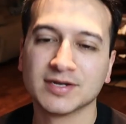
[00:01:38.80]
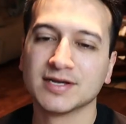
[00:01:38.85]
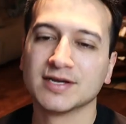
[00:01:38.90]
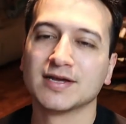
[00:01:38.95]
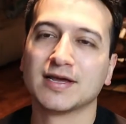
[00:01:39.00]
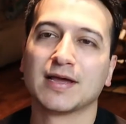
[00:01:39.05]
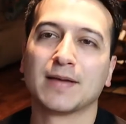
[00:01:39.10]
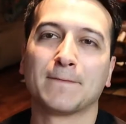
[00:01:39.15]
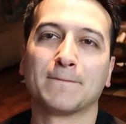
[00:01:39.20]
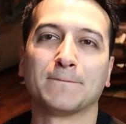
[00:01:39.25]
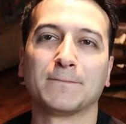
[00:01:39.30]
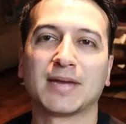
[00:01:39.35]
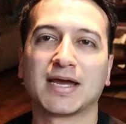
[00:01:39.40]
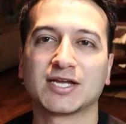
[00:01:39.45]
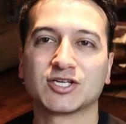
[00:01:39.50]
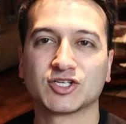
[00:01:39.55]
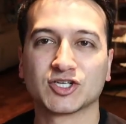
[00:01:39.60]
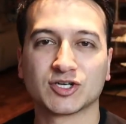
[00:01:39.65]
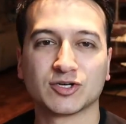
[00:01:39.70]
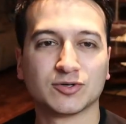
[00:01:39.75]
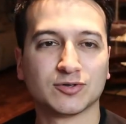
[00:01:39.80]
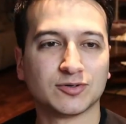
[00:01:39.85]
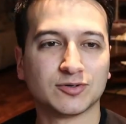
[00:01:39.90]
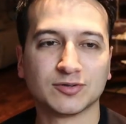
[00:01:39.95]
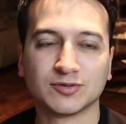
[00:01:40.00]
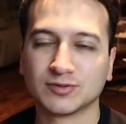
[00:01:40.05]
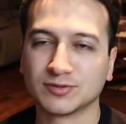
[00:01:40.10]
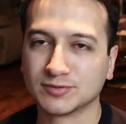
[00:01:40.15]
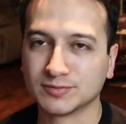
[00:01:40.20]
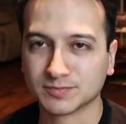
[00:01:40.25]

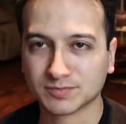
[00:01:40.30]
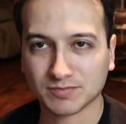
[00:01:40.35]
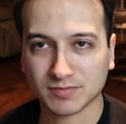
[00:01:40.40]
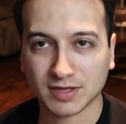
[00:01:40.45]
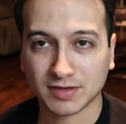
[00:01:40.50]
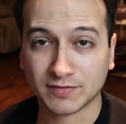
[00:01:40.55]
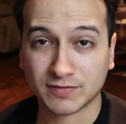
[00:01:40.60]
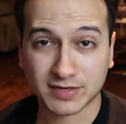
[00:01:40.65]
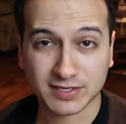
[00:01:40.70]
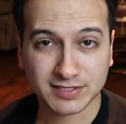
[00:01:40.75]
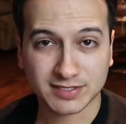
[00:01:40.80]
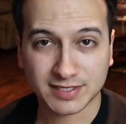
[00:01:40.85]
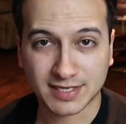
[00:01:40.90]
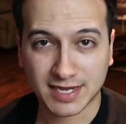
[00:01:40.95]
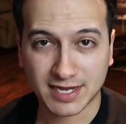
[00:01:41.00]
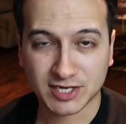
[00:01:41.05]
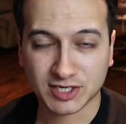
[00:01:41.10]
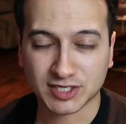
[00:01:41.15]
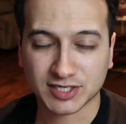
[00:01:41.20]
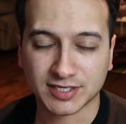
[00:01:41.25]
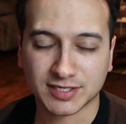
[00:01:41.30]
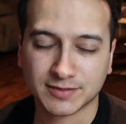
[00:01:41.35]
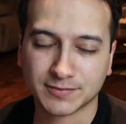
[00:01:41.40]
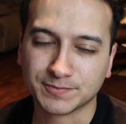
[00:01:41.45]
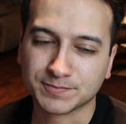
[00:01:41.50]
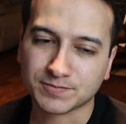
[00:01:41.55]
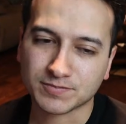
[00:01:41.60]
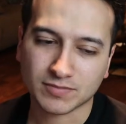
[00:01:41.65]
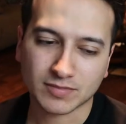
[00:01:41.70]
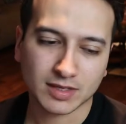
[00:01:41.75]
magical
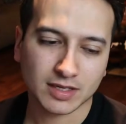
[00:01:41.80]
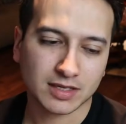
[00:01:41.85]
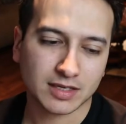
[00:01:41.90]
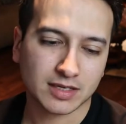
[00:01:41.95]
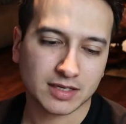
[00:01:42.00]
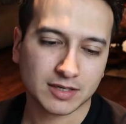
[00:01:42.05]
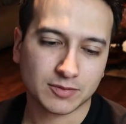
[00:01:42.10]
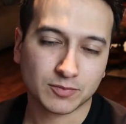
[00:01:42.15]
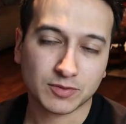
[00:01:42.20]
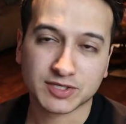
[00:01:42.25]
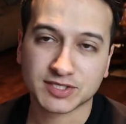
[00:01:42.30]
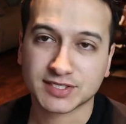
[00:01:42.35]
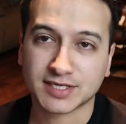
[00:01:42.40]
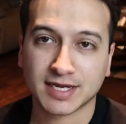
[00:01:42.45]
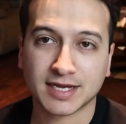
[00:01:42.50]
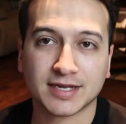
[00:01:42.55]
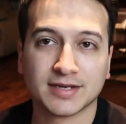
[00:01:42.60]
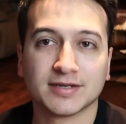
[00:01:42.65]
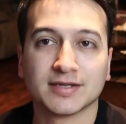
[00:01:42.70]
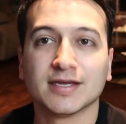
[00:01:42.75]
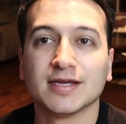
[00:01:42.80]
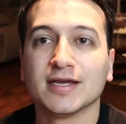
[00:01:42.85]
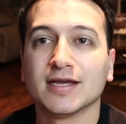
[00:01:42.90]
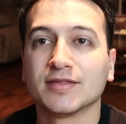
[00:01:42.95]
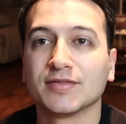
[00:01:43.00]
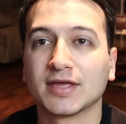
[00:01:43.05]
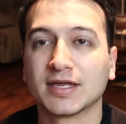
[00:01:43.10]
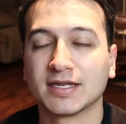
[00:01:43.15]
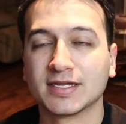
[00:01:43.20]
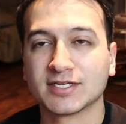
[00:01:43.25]
investigation. Once again,
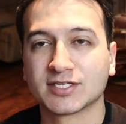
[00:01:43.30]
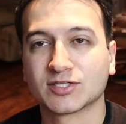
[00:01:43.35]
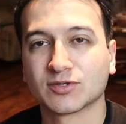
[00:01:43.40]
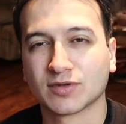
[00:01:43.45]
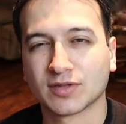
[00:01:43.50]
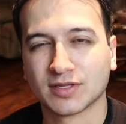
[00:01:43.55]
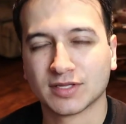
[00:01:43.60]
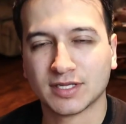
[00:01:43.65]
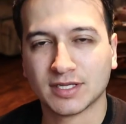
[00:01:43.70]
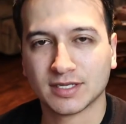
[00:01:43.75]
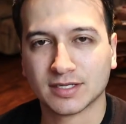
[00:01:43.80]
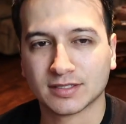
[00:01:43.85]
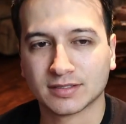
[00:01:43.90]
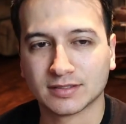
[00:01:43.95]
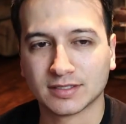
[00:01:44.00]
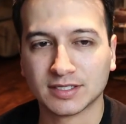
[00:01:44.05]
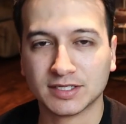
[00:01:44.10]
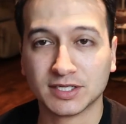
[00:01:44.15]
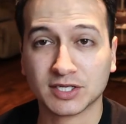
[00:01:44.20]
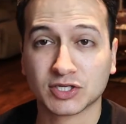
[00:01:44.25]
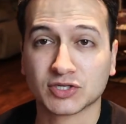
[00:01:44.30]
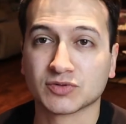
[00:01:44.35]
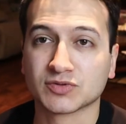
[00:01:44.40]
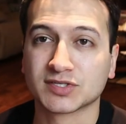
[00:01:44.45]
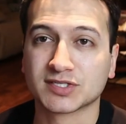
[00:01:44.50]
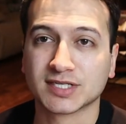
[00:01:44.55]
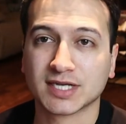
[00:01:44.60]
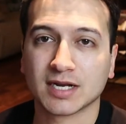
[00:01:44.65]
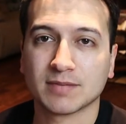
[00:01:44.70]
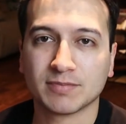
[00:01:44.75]
that is sort of the initial
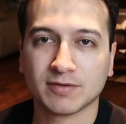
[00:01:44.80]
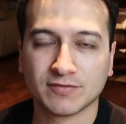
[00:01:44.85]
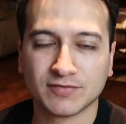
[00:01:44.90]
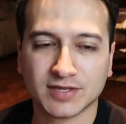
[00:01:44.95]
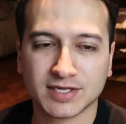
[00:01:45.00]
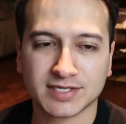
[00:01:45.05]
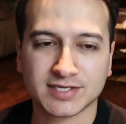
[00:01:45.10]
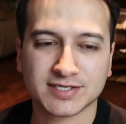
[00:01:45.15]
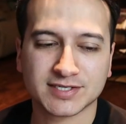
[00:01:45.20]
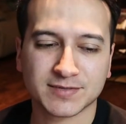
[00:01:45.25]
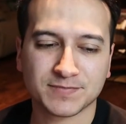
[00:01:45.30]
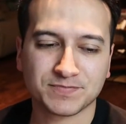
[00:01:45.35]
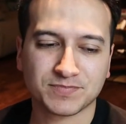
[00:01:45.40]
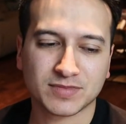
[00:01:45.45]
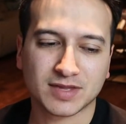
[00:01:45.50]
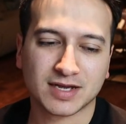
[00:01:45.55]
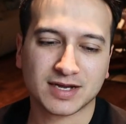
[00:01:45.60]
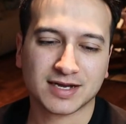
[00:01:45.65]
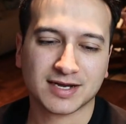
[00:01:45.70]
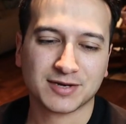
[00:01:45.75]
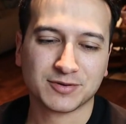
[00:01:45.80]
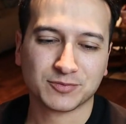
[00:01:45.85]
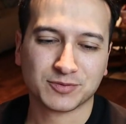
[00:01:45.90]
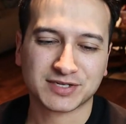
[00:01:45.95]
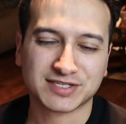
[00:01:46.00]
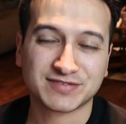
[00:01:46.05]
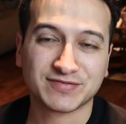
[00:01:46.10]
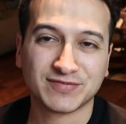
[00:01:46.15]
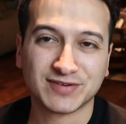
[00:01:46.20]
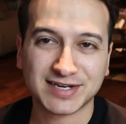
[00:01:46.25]
setup of this.
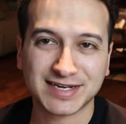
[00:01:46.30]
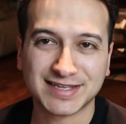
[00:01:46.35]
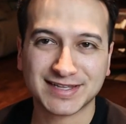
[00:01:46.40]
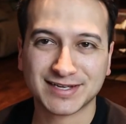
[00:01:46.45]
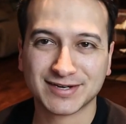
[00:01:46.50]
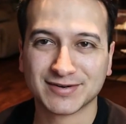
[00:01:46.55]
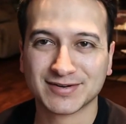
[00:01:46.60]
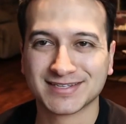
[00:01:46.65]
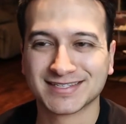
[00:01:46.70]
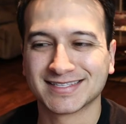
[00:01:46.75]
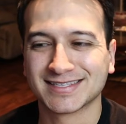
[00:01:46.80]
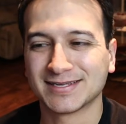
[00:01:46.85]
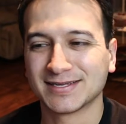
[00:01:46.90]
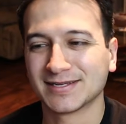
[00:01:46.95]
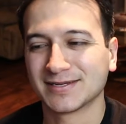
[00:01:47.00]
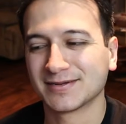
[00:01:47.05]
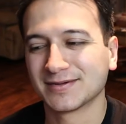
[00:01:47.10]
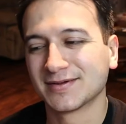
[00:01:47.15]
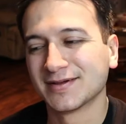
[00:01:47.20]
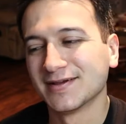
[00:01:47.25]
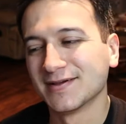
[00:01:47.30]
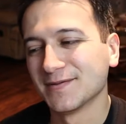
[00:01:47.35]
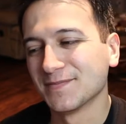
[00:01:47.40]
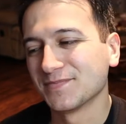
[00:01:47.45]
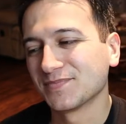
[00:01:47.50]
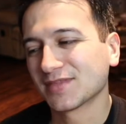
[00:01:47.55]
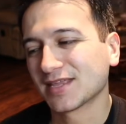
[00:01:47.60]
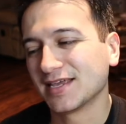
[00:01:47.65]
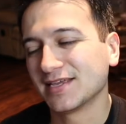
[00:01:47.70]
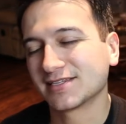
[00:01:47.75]
What's funny, though, is
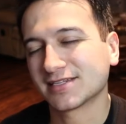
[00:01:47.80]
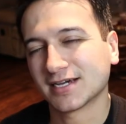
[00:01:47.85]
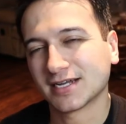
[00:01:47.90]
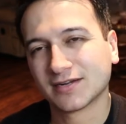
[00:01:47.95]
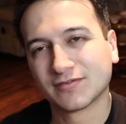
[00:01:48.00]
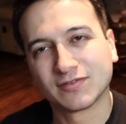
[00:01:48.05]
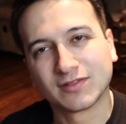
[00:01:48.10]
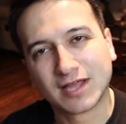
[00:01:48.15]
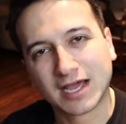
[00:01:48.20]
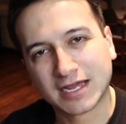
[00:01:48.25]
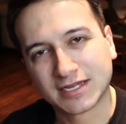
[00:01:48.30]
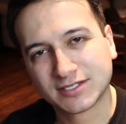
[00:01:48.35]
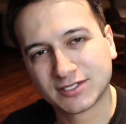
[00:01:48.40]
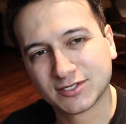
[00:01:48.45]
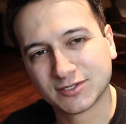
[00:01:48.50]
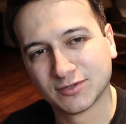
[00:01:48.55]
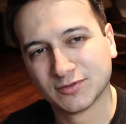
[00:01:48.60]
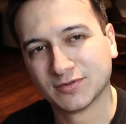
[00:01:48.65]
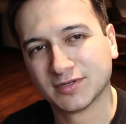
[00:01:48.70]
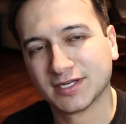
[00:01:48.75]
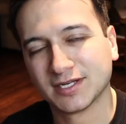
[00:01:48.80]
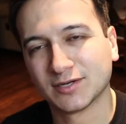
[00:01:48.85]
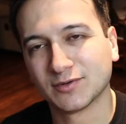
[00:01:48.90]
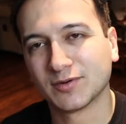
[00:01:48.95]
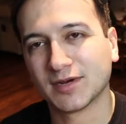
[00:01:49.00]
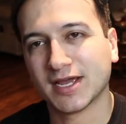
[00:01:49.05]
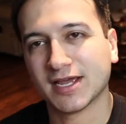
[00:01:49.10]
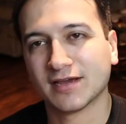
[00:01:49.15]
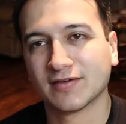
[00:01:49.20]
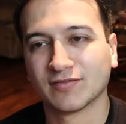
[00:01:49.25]
he's kind of lied to in a
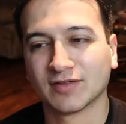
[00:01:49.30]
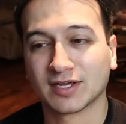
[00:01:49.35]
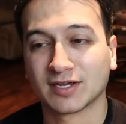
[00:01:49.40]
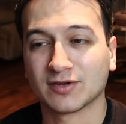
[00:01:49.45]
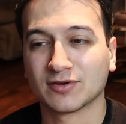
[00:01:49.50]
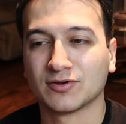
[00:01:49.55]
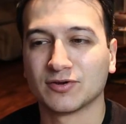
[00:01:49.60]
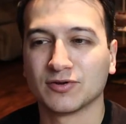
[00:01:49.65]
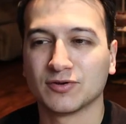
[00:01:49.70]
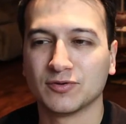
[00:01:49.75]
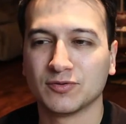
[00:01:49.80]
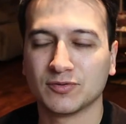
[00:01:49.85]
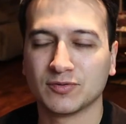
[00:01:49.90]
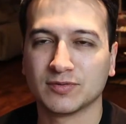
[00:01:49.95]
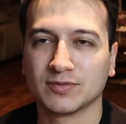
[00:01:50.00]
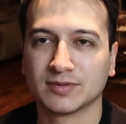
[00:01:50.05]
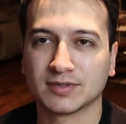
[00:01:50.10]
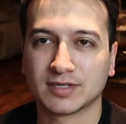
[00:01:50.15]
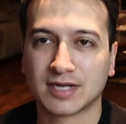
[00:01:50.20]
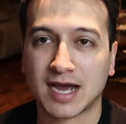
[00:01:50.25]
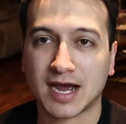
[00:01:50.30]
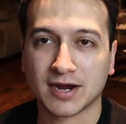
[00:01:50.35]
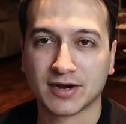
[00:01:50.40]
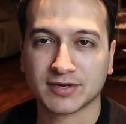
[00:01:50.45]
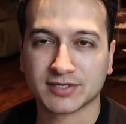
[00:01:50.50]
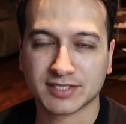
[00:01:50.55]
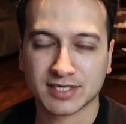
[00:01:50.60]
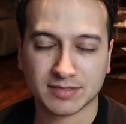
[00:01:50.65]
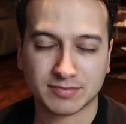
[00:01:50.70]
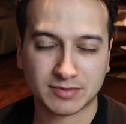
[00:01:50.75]
way of, like, who
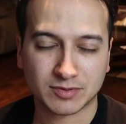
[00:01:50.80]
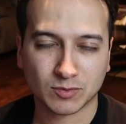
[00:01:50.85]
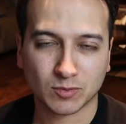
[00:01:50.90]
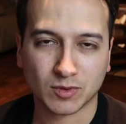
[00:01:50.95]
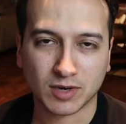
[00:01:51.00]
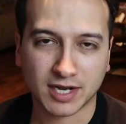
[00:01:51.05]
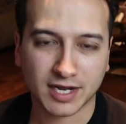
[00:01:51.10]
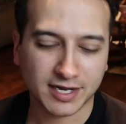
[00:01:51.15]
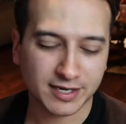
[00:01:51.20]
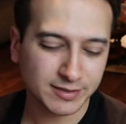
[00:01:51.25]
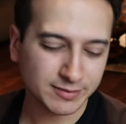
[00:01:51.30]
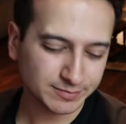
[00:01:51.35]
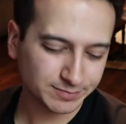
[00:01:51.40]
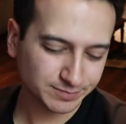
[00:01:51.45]
hires him and why.